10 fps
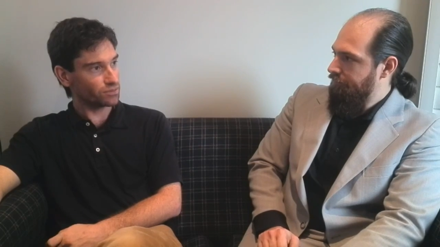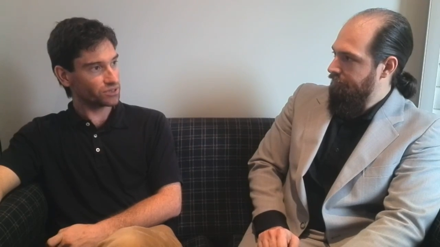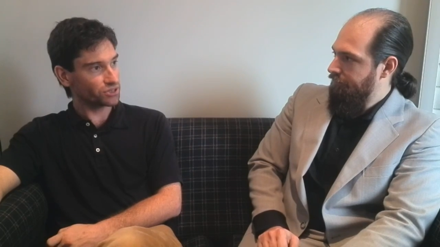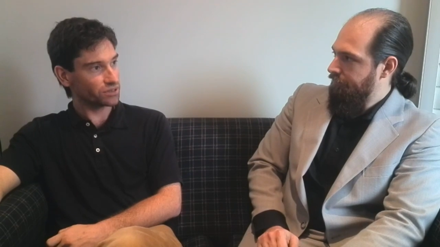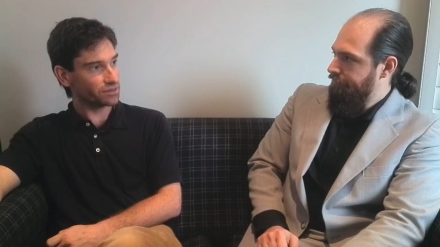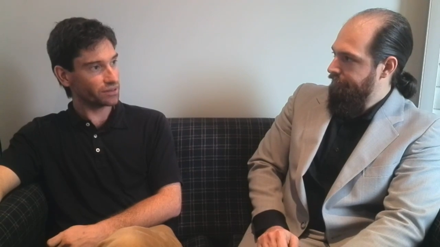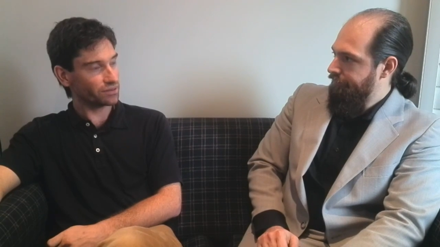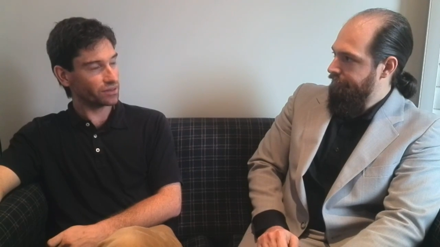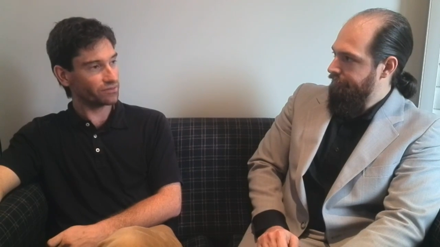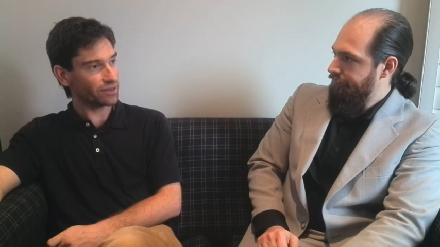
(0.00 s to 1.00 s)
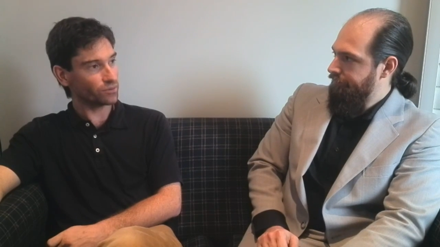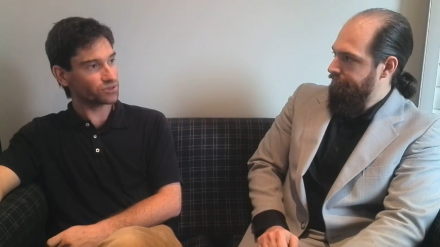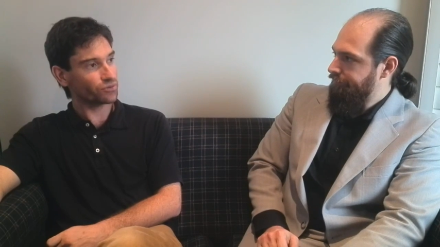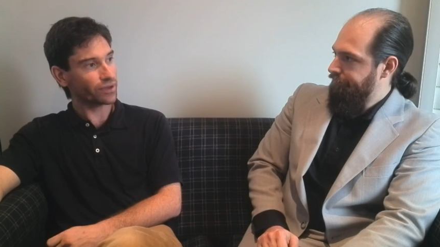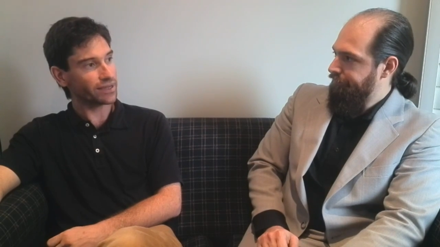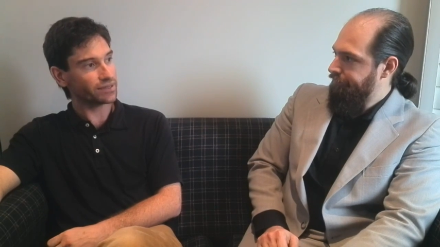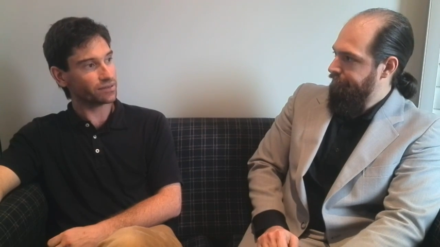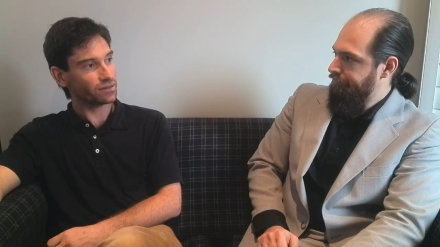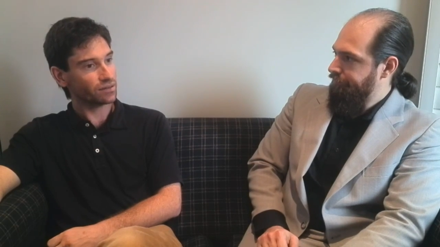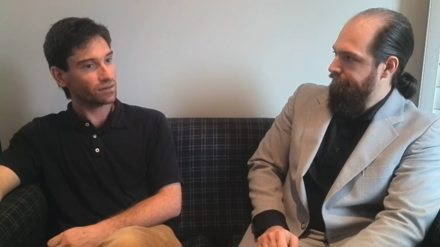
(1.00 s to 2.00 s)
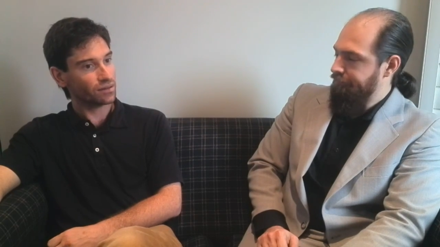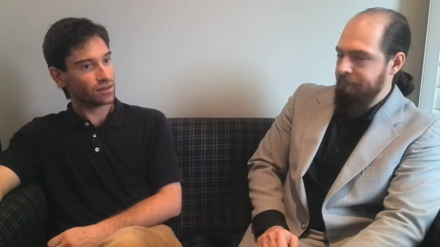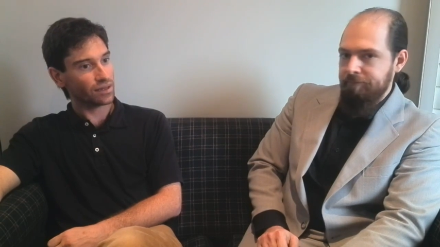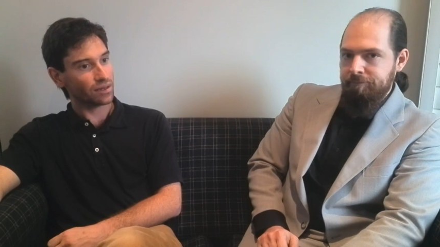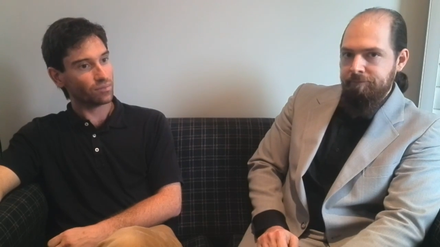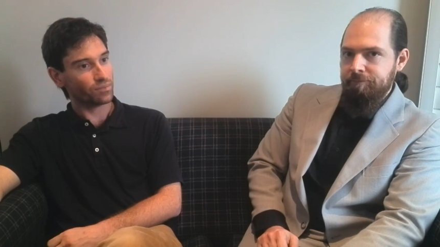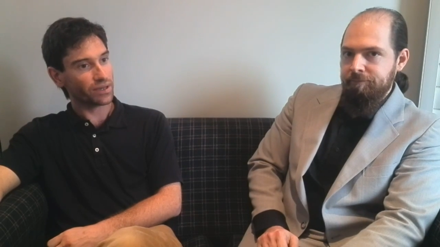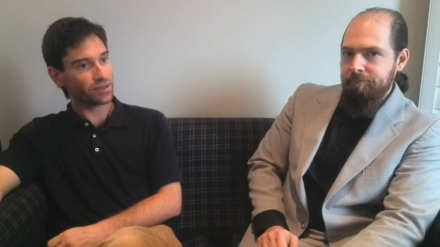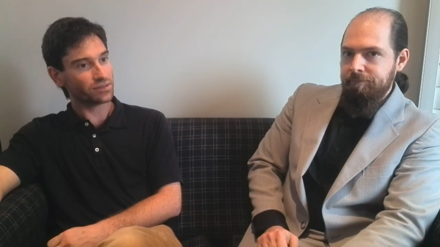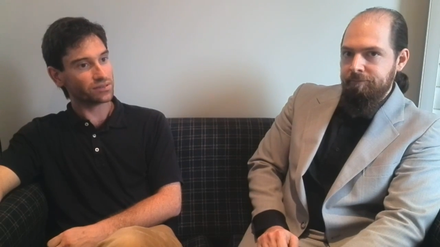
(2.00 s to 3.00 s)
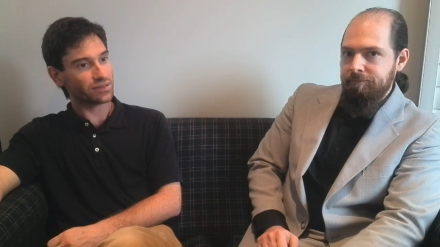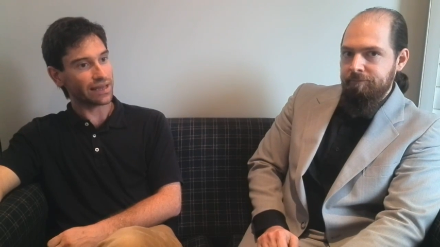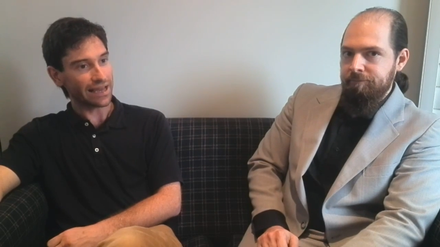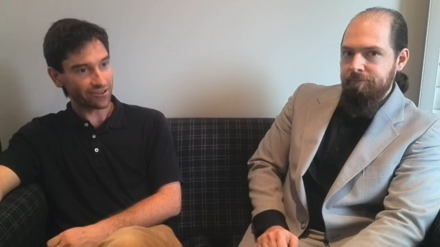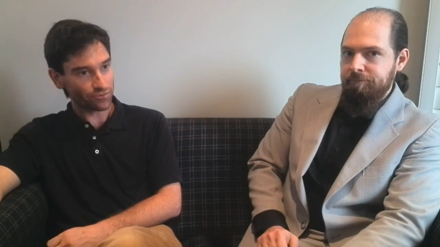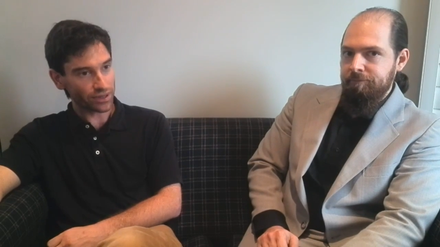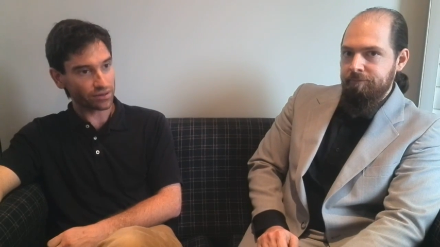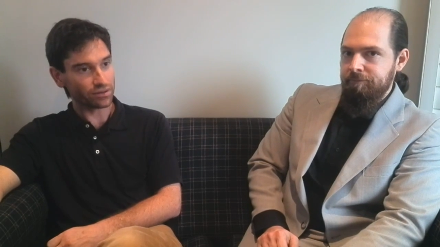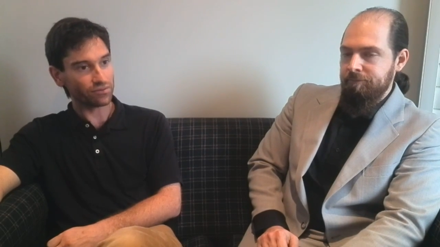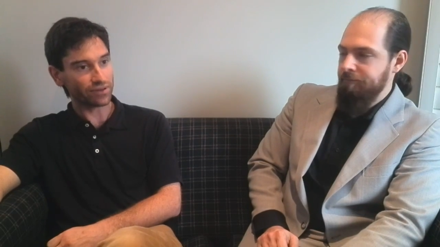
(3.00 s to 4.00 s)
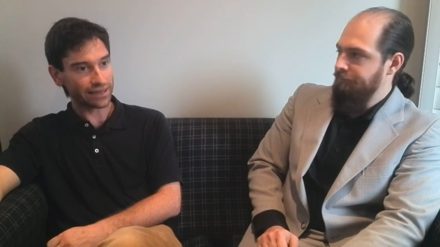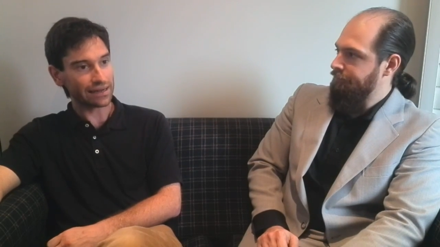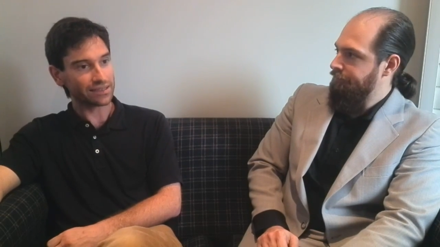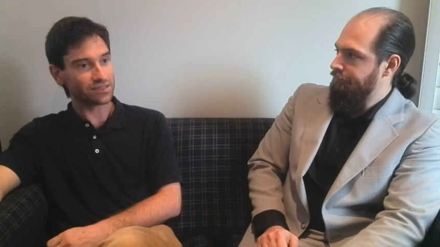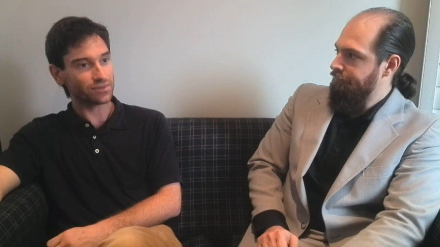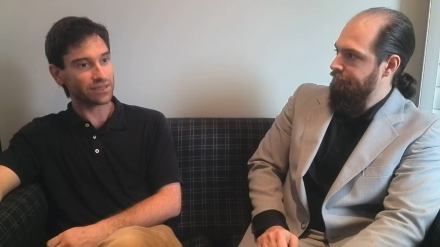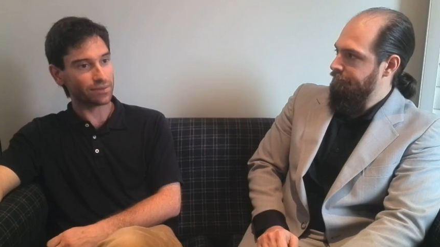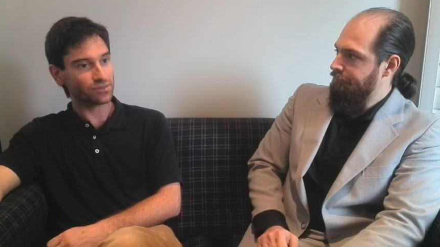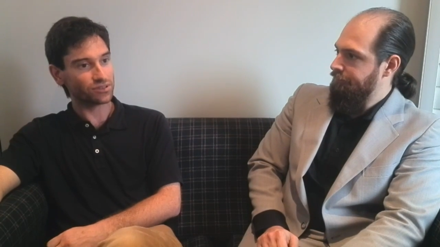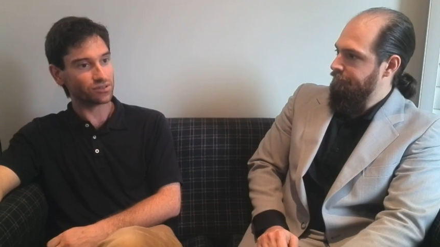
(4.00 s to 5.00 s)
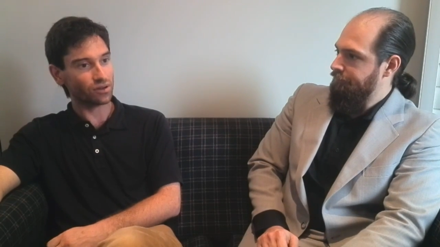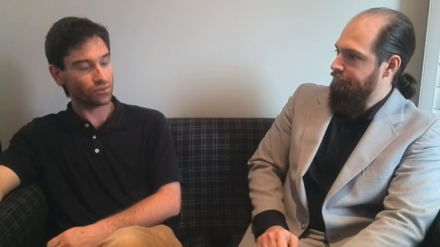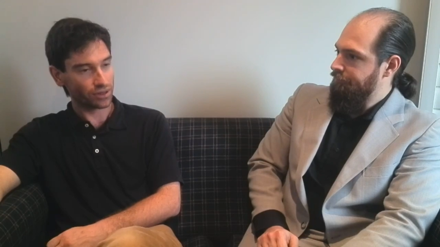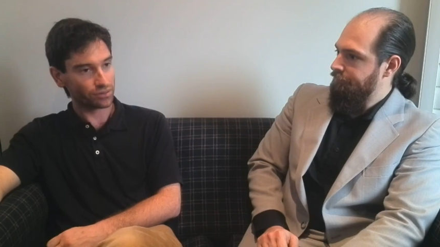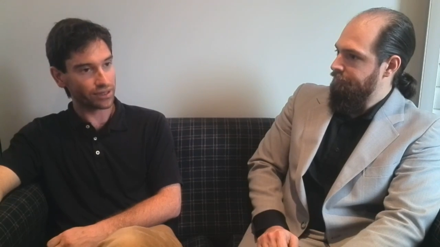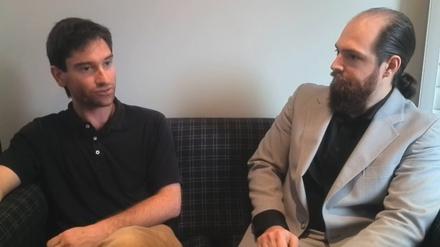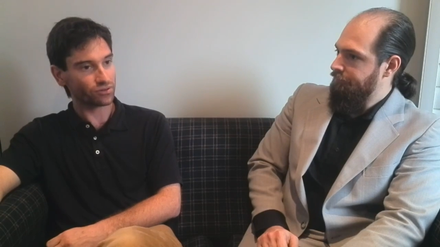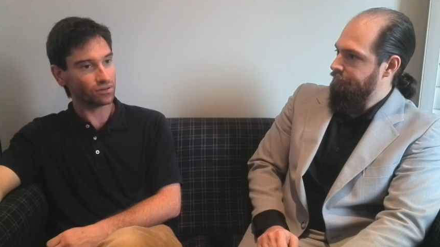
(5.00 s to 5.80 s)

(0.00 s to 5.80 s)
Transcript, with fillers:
Speaker 1: opposition. The, the event was created um, because there have been vandalism attempts on the cathedral.